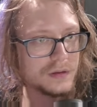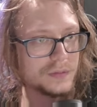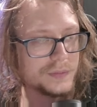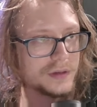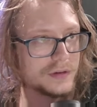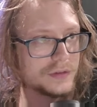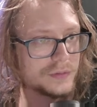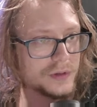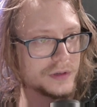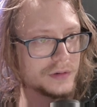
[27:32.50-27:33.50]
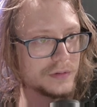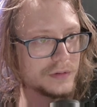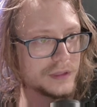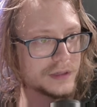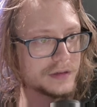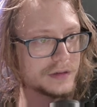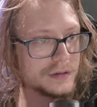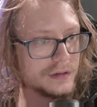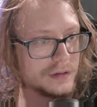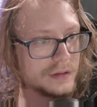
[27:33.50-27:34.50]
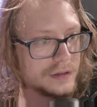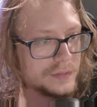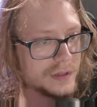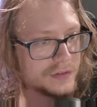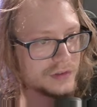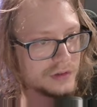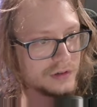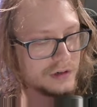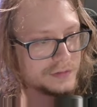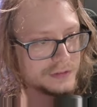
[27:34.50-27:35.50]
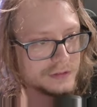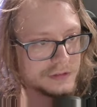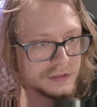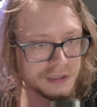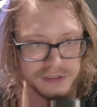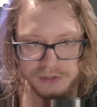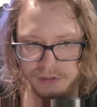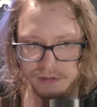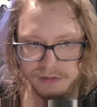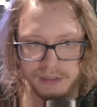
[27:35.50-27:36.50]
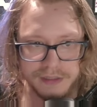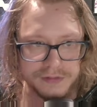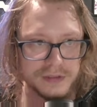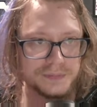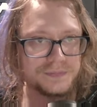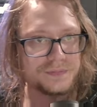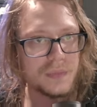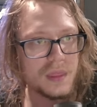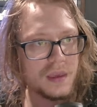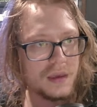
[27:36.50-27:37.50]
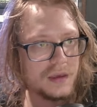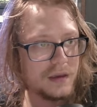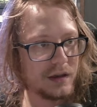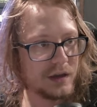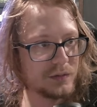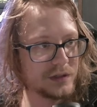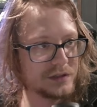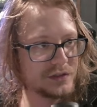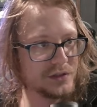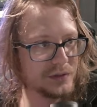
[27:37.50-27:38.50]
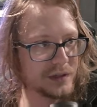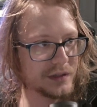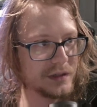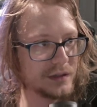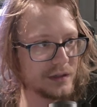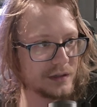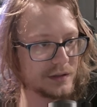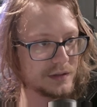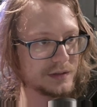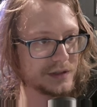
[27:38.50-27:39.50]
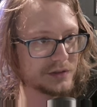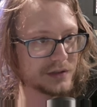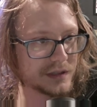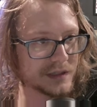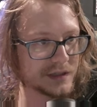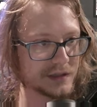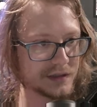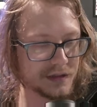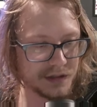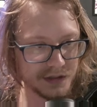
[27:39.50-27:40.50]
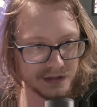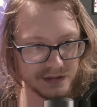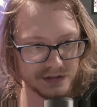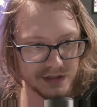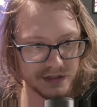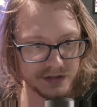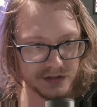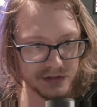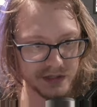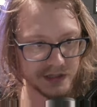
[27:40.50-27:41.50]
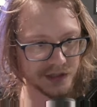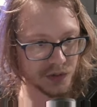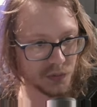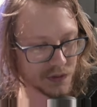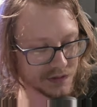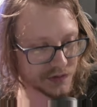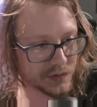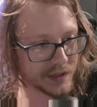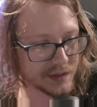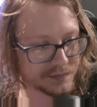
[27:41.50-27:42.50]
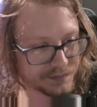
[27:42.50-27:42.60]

because when you click, it makes an awful gosh darn lot of them. And what it's doing when you click is that it's creating one square.